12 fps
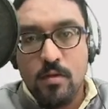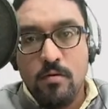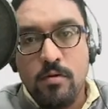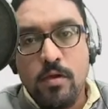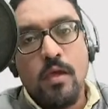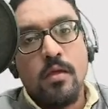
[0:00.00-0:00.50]

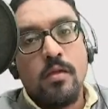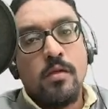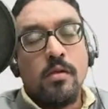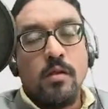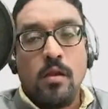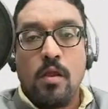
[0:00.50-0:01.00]
Okay.
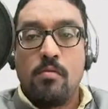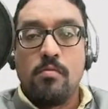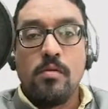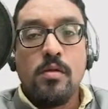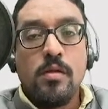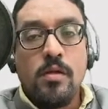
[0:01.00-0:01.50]
Now,
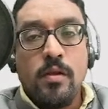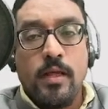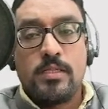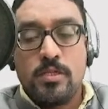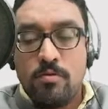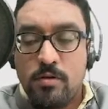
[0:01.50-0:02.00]

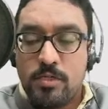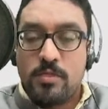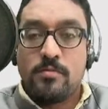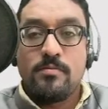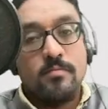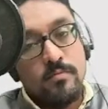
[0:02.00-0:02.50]
next question.